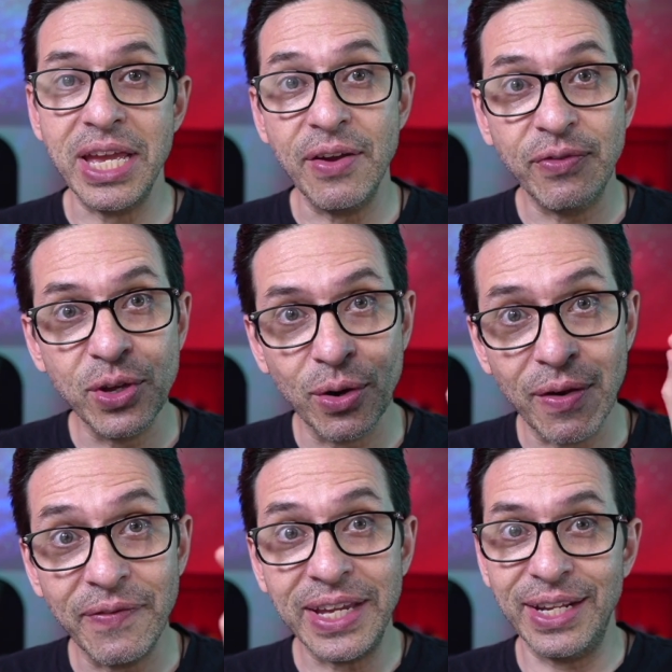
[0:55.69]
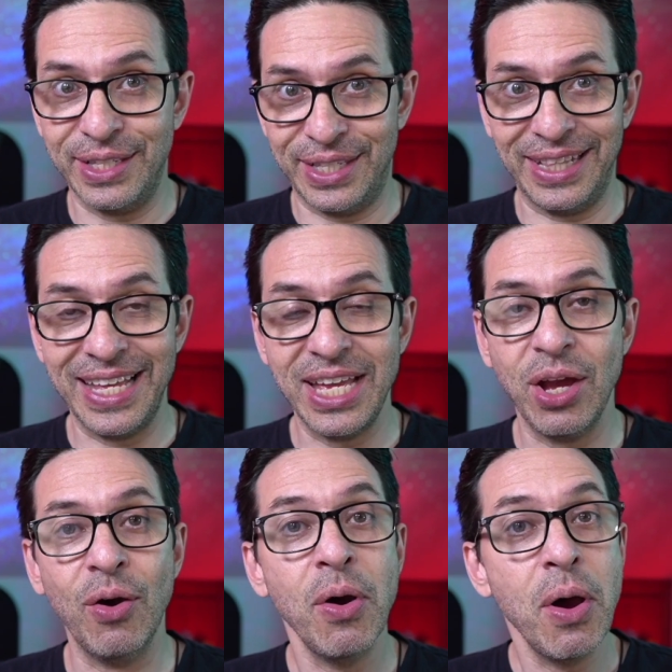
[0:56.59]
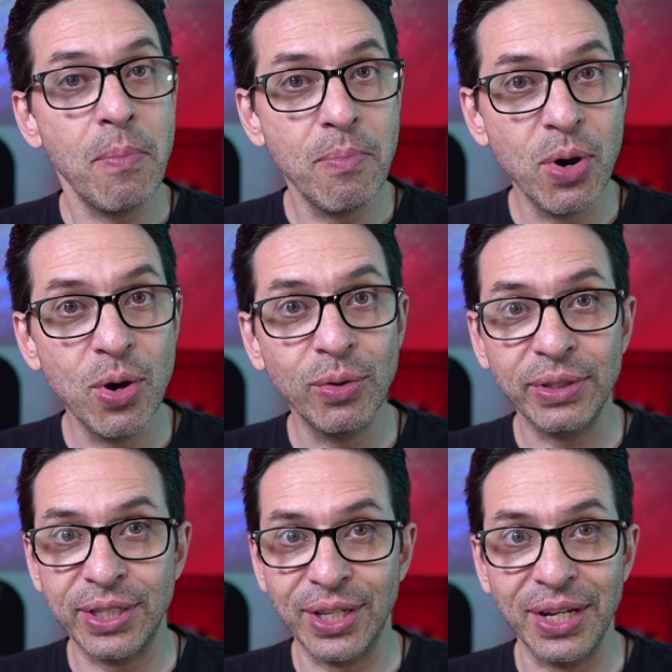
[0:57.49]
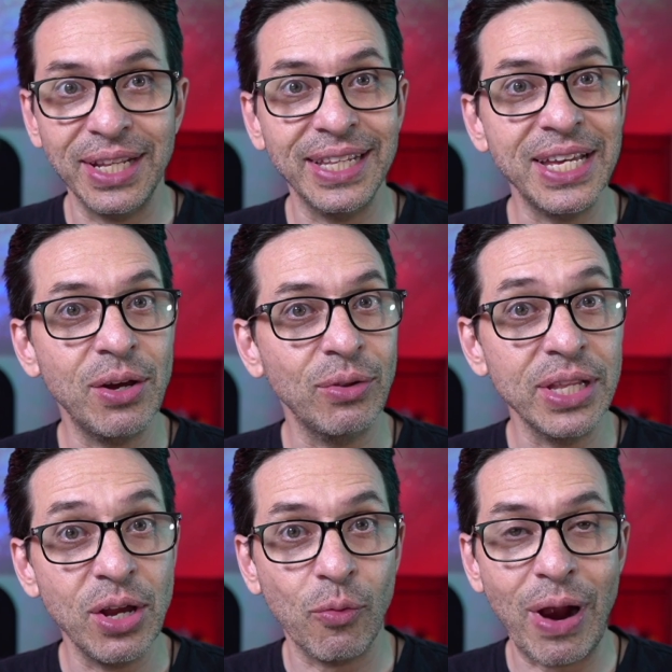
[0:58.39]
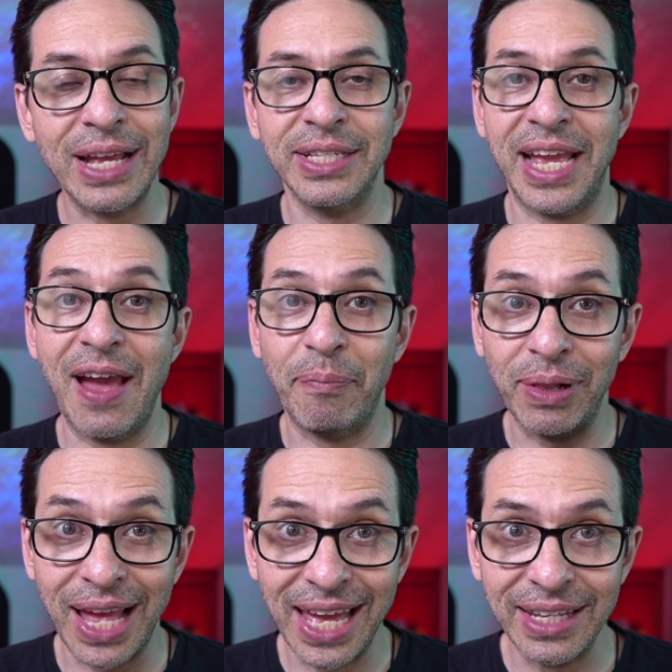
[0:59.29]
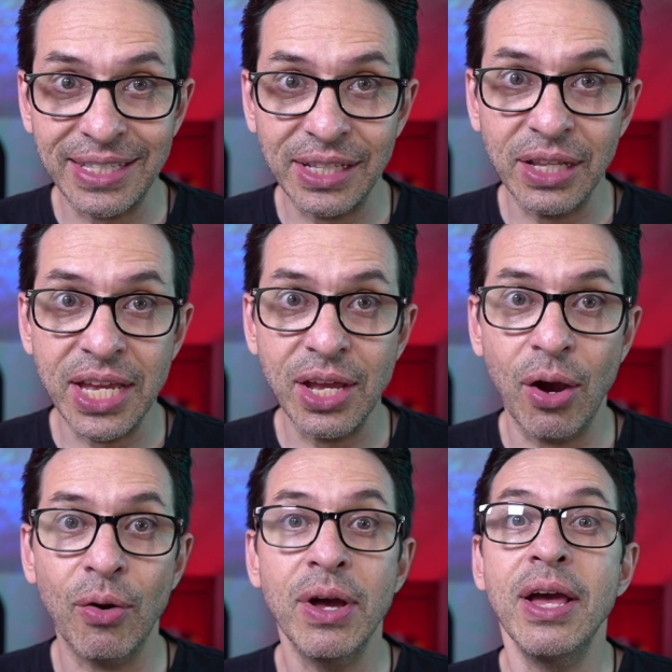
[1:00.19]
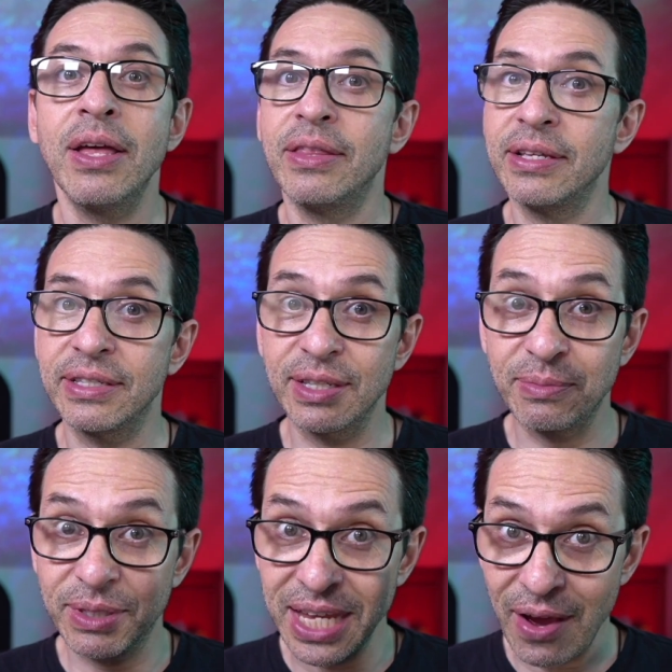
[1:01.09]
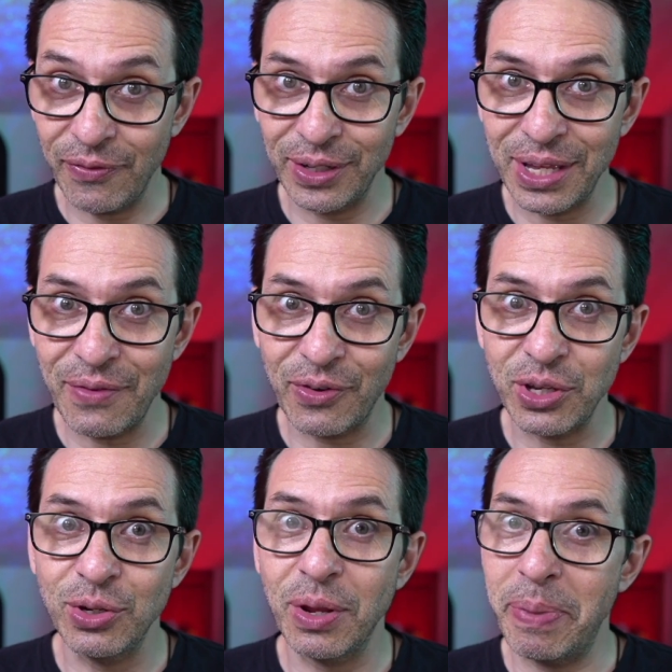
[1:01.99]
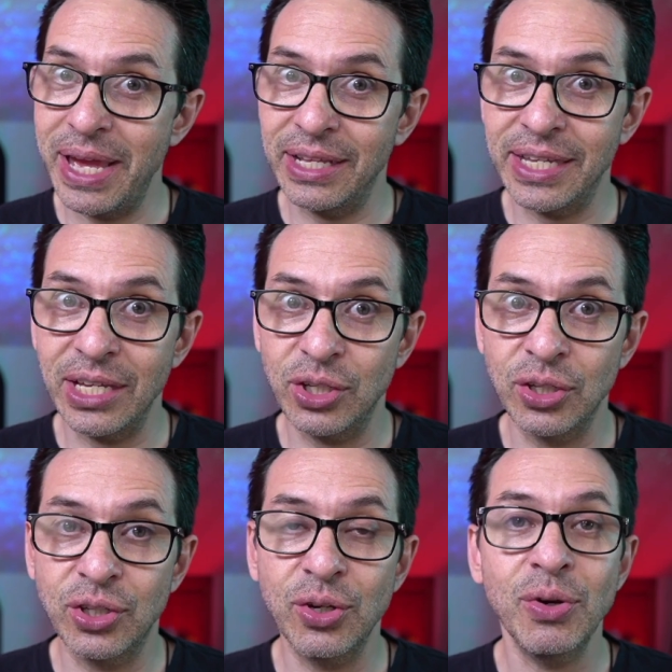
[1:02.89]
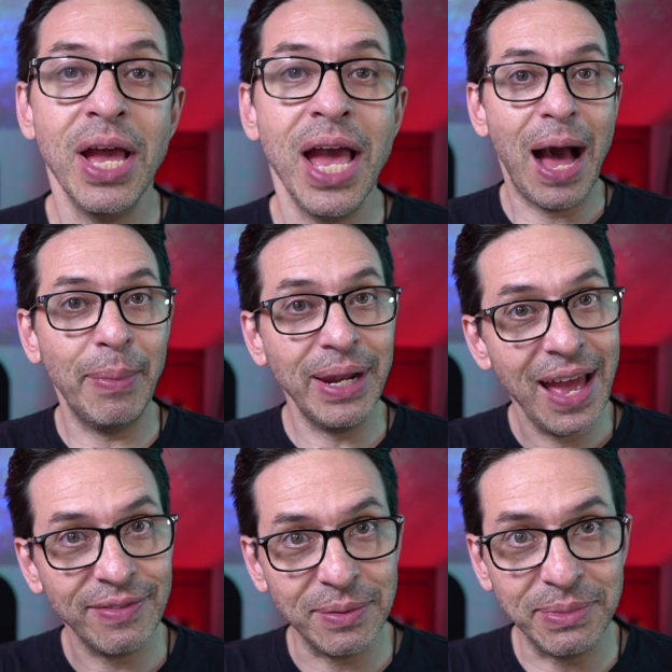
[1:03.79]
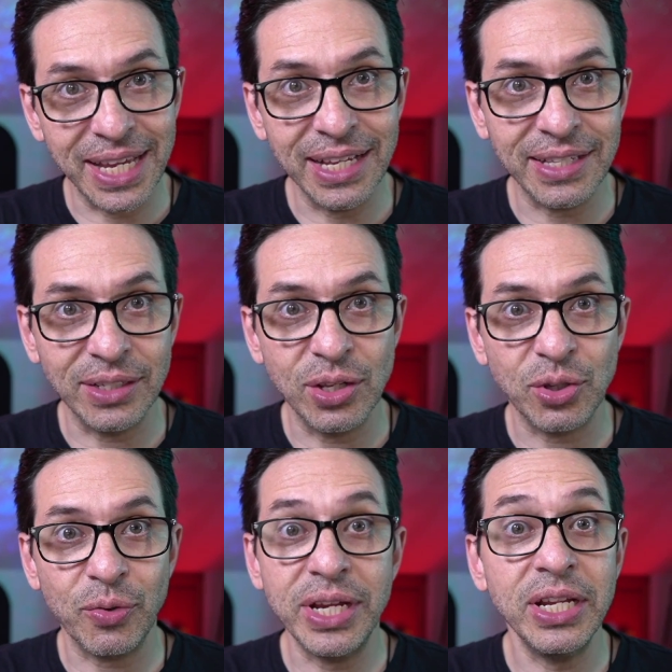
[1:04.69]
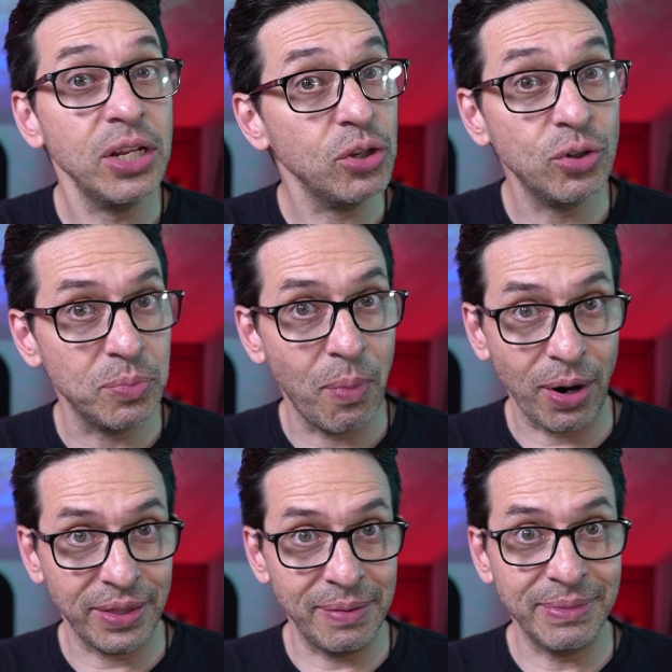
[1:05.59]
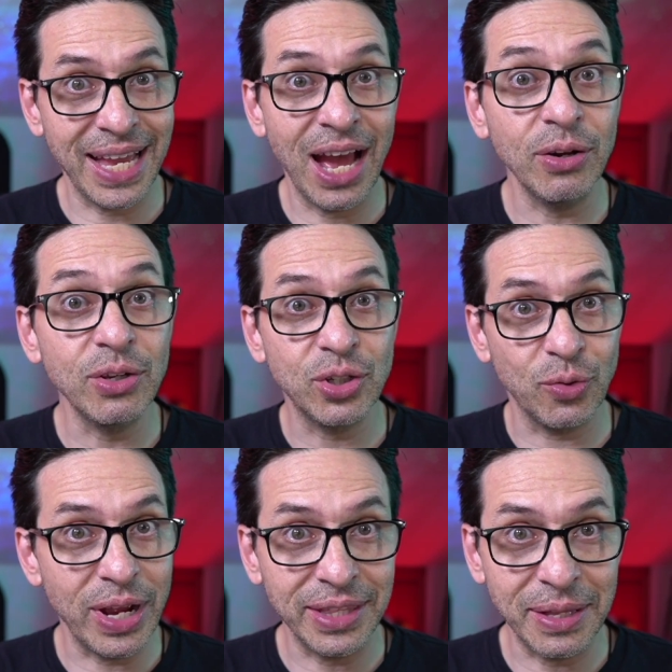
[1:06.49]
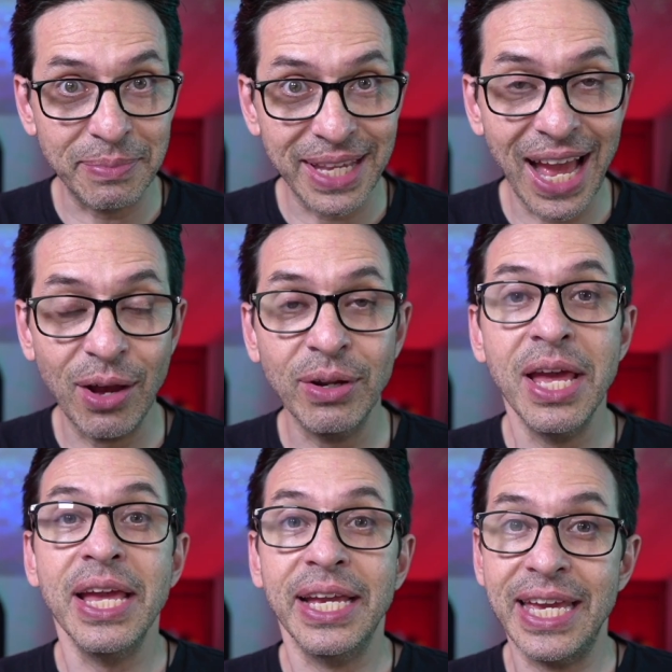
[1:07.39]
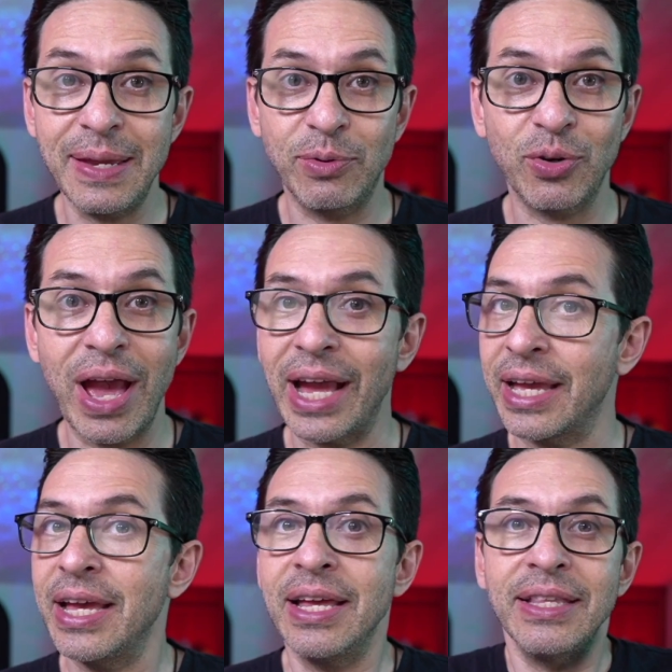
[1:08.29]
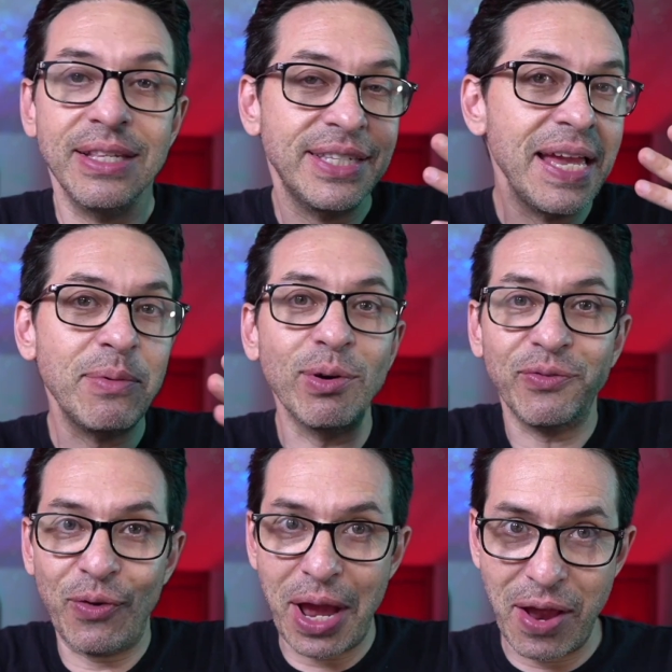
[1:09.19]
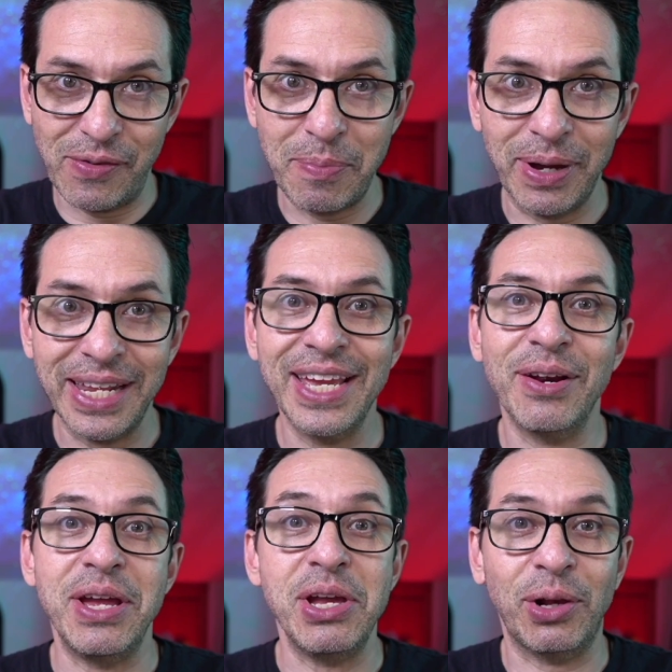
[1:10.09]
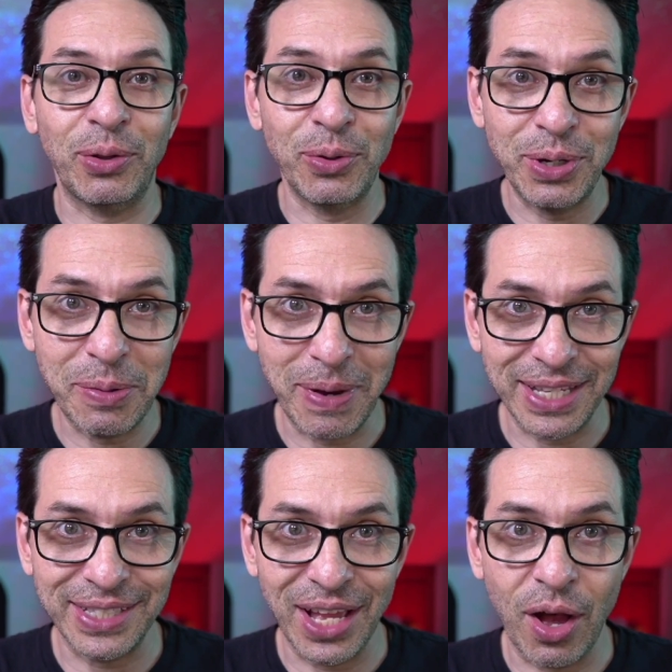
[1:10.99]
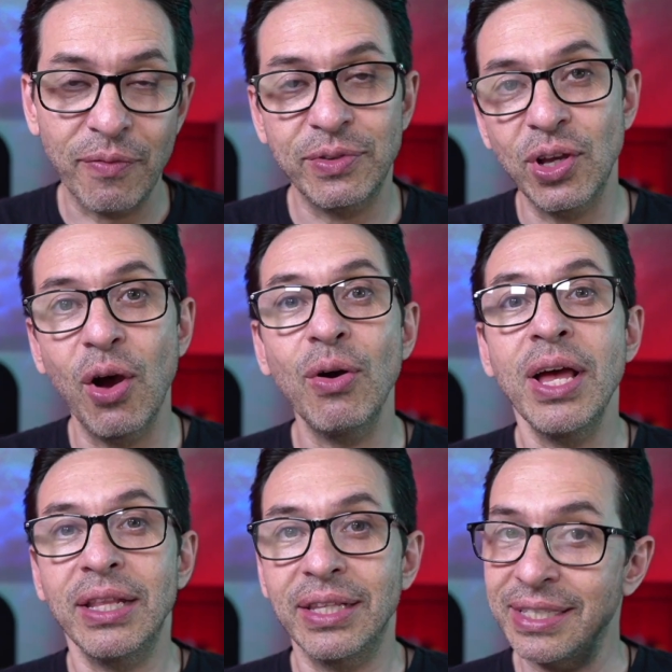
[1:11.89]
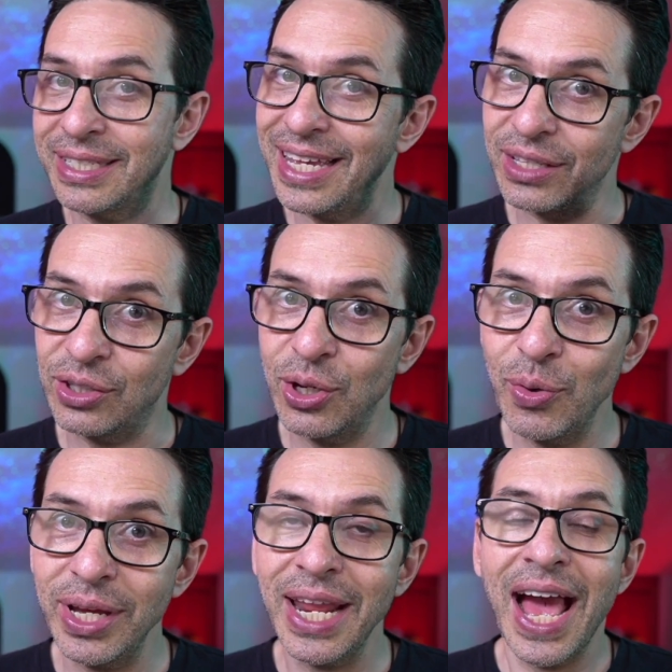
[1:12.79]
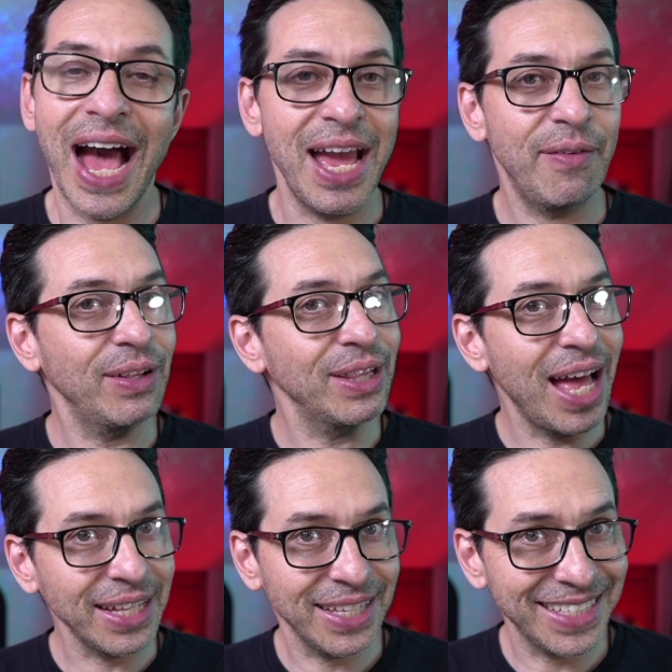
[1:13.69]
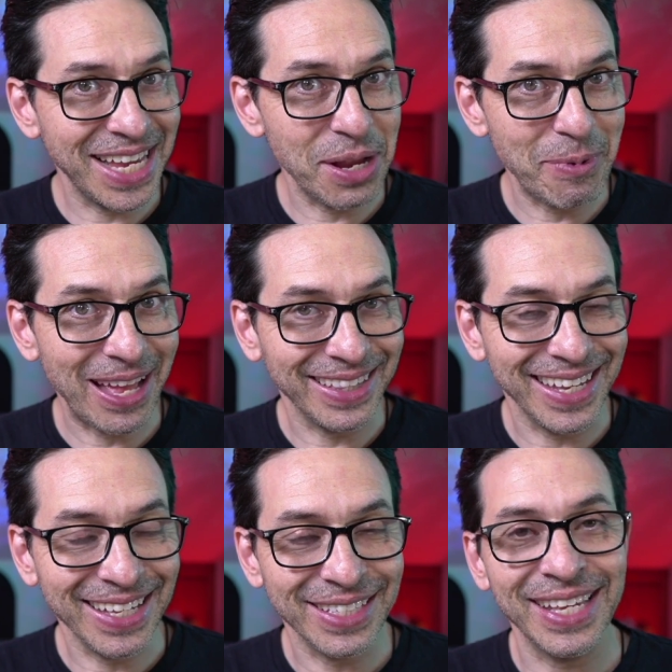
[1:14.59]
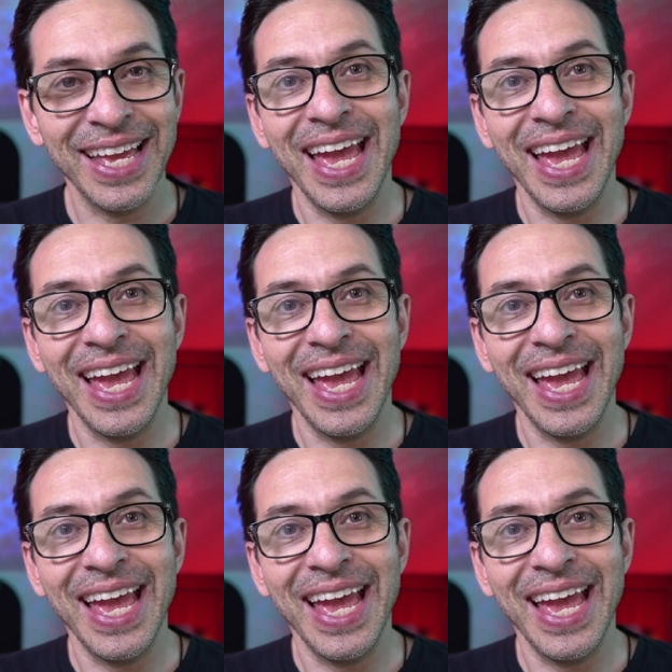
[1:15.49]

If you're a Venus in Leo, Moon, Sun in Leo, Leo rising, have planets in Leo, this is definitely for you to pay attention to. I'm going to have some dates on the screen. You should mark them down. You should write them down. Keep track. The same goes for everybody here, including myself. So let's get to it. I have a lot to say about this.